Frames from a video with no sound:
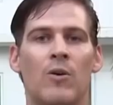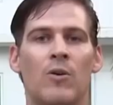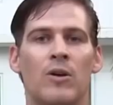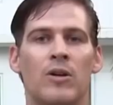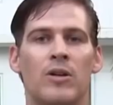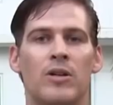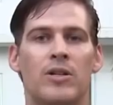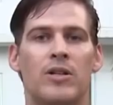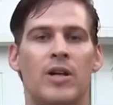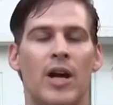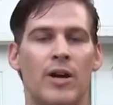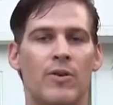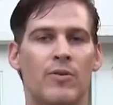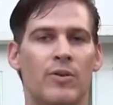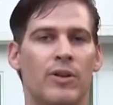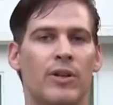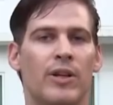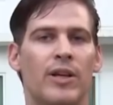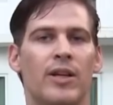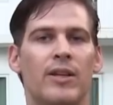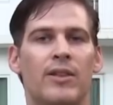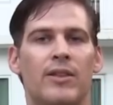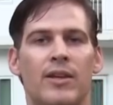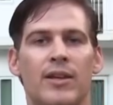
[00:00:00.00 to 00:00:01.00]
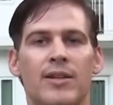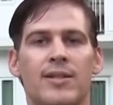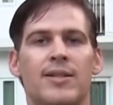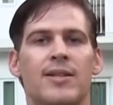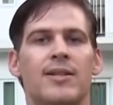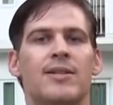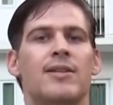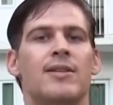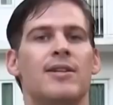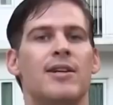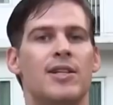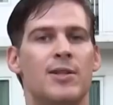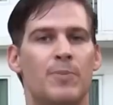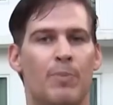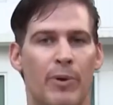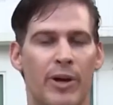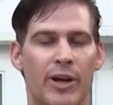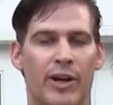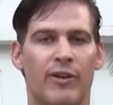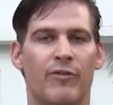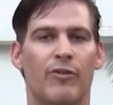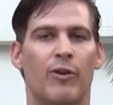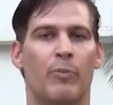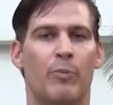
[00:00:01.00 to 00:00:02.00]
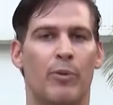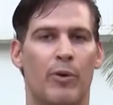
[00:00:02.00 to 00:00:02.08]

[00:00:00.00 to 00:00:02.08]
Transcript: Now generally this isn't as big of